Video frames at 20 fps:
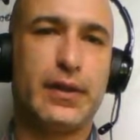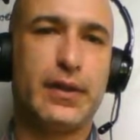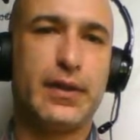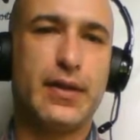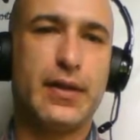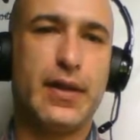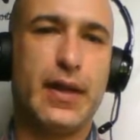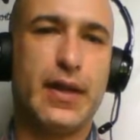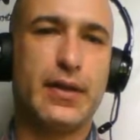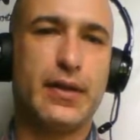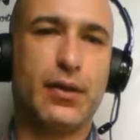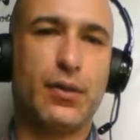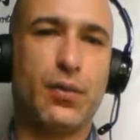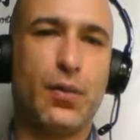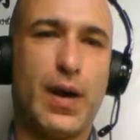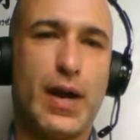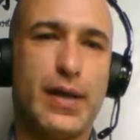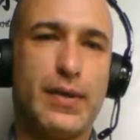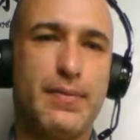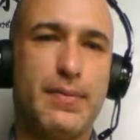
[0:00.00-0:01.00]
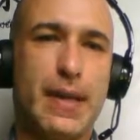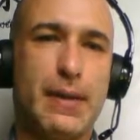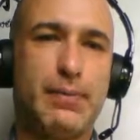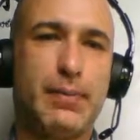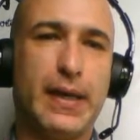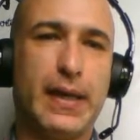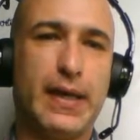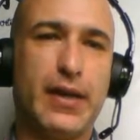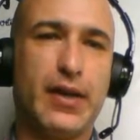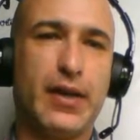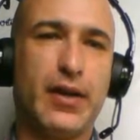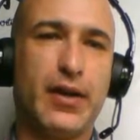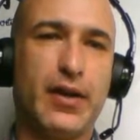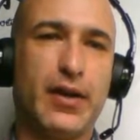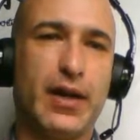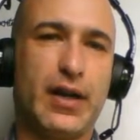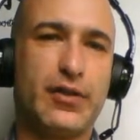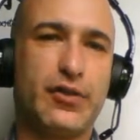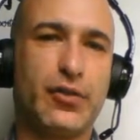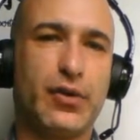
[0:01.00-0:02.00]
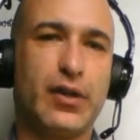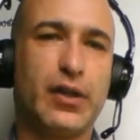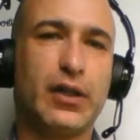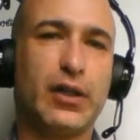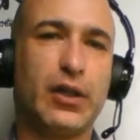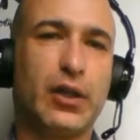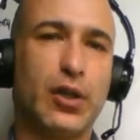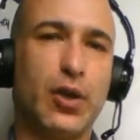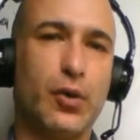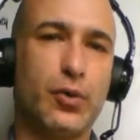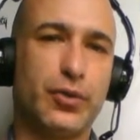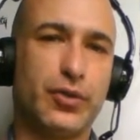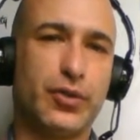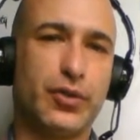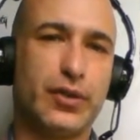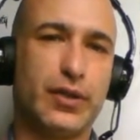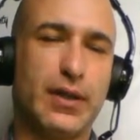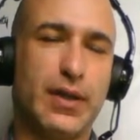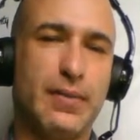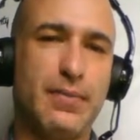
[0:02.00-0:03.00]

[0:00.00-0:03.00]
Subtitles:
then white may play here and you're enclosed.